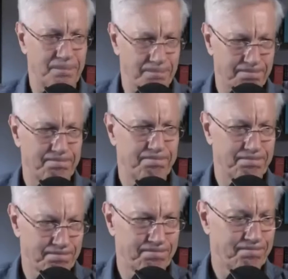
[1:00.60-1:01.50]
doesn't,
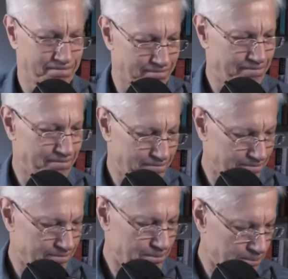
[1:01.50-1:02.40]
you don't have to
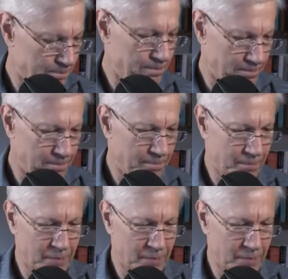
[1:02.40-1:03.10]
spend 20 years reading into